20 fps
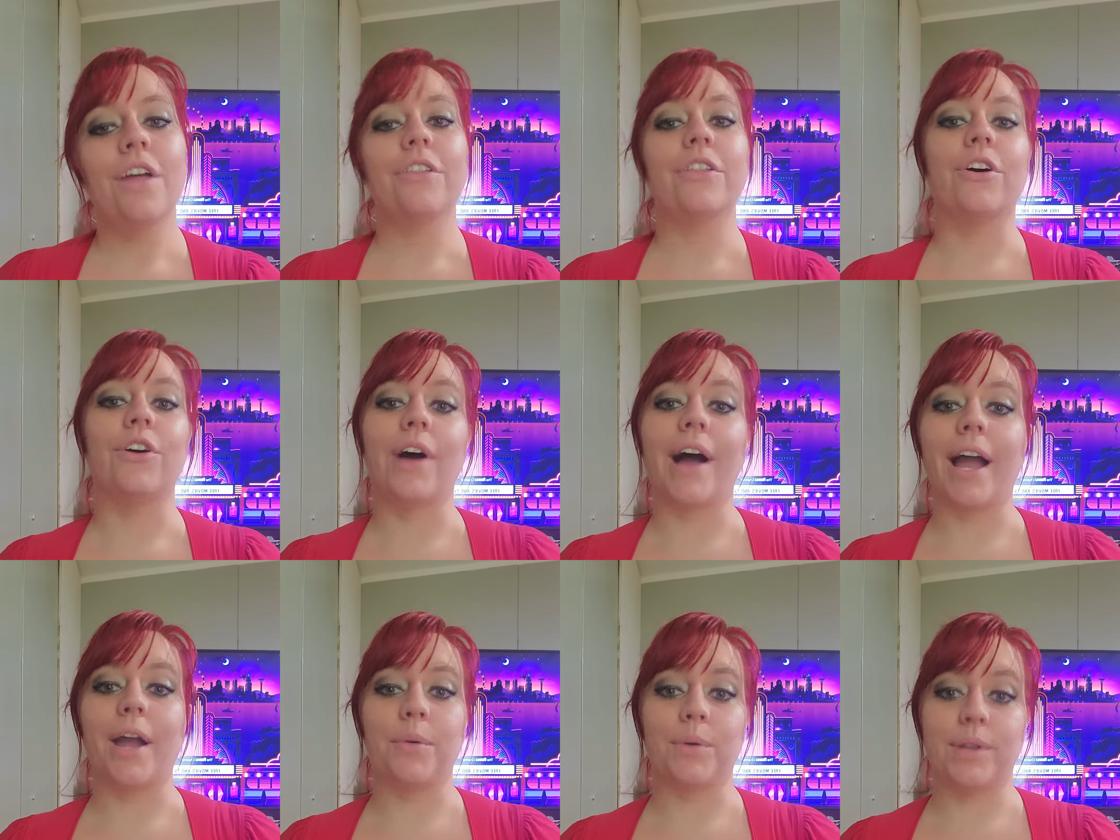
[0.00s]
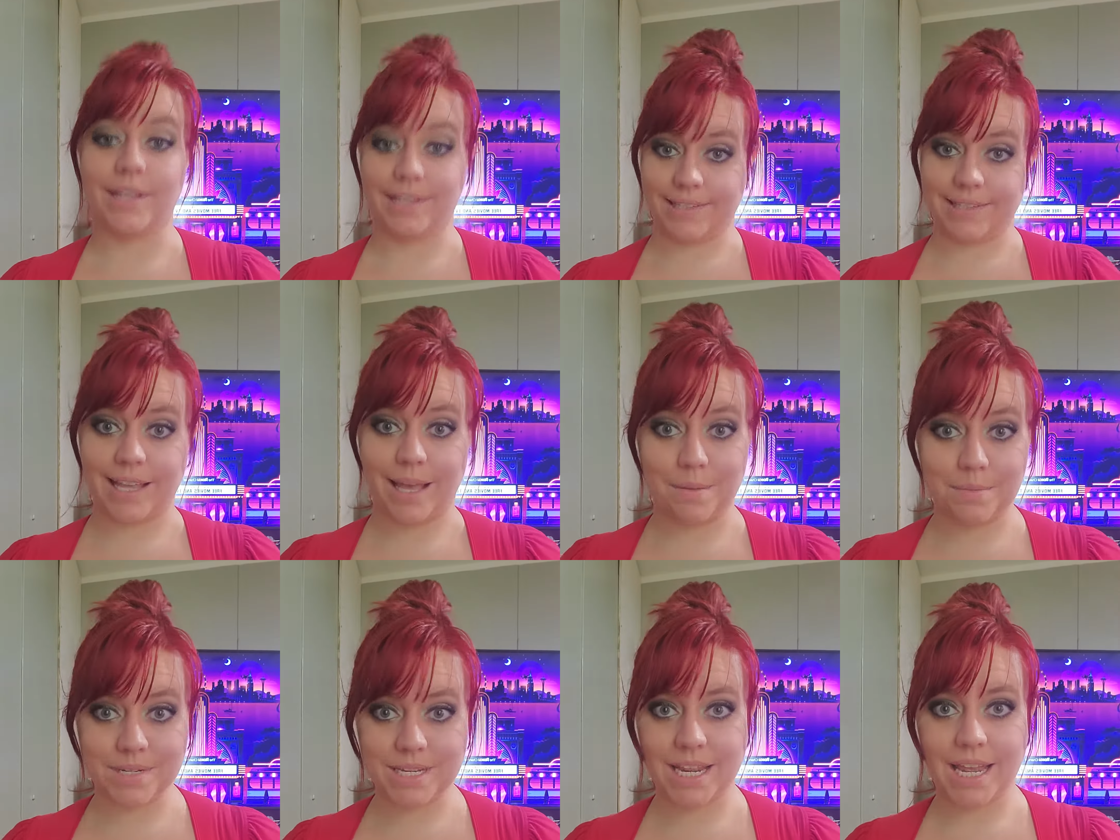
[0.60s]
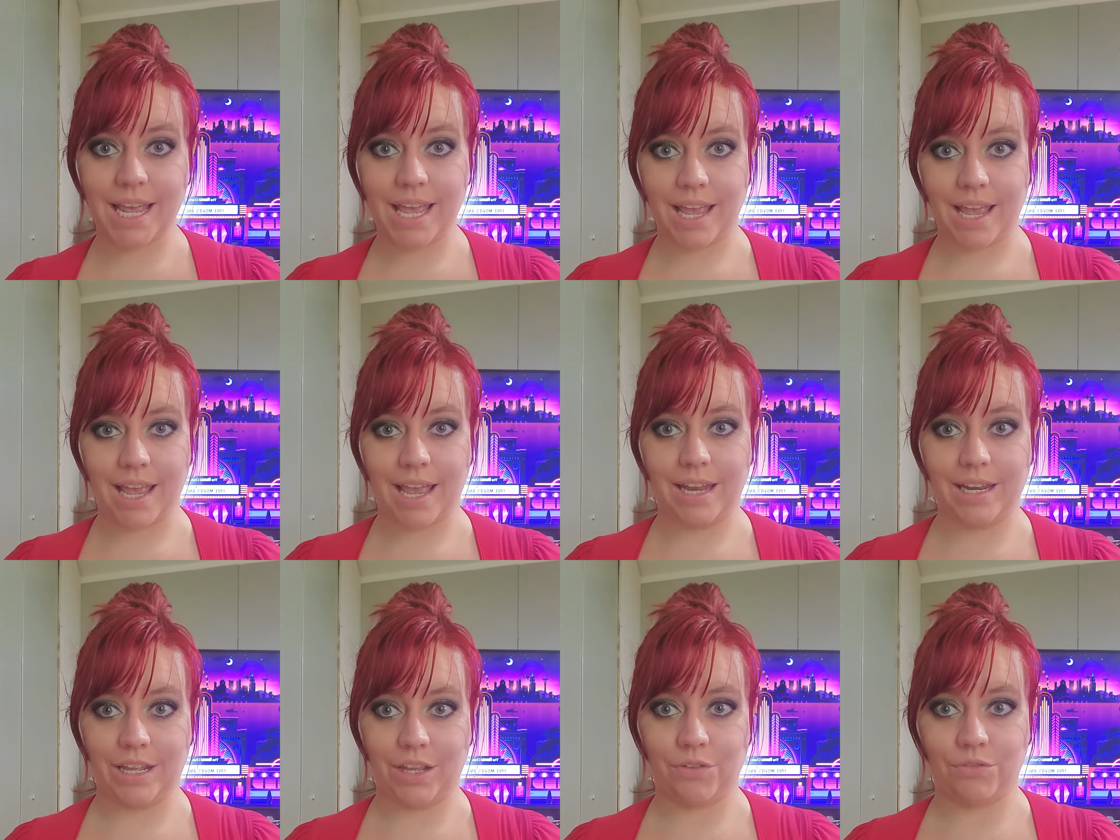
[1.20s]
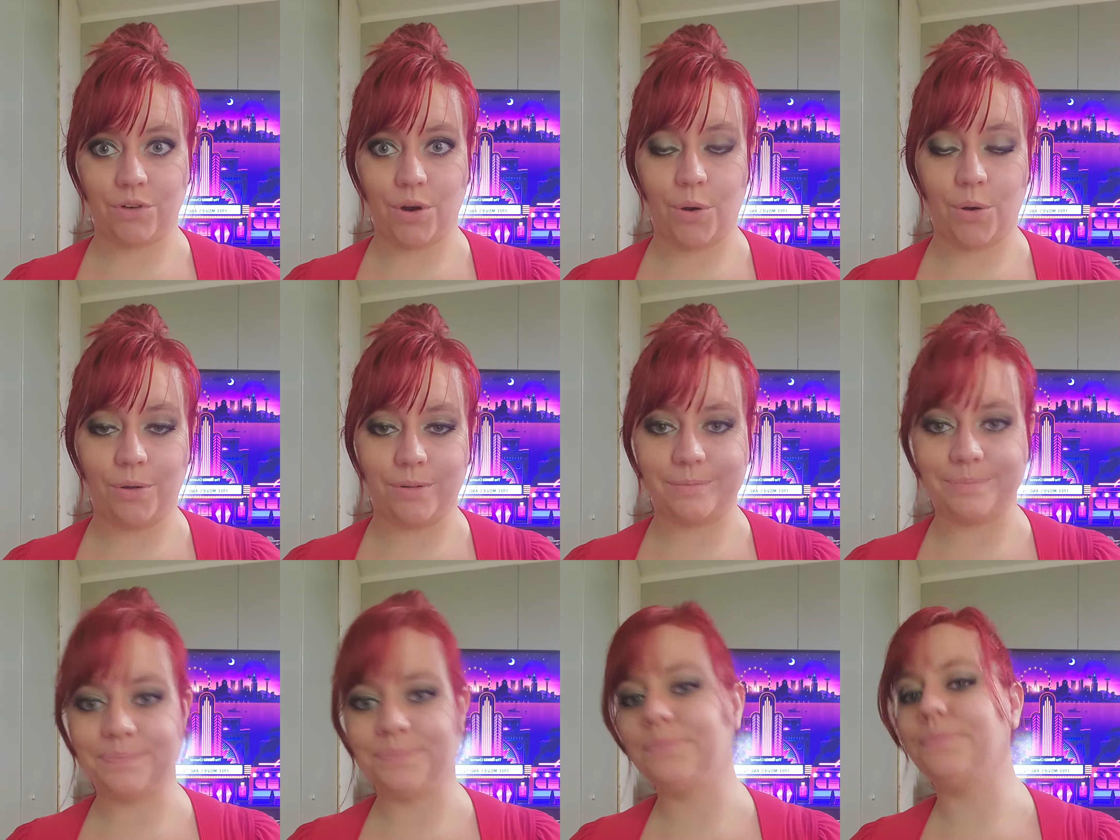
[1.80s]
though I would accept any role.